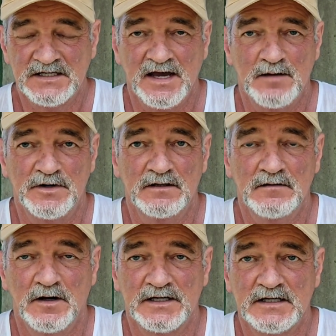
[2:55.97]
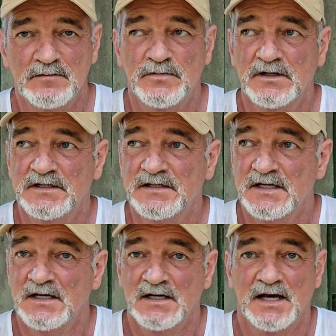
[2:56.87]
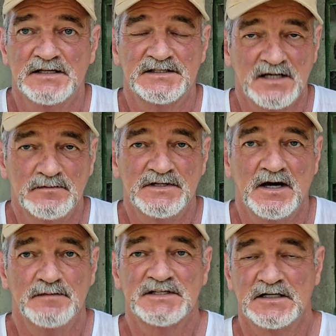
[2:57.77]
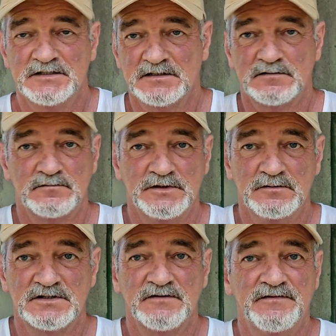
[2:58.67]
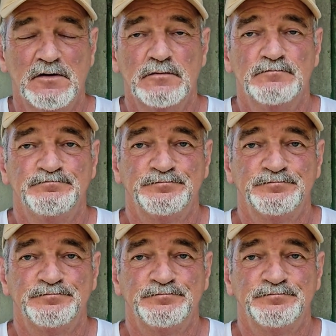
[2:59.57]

camera on a gimbal, and sometimes I just use the phone.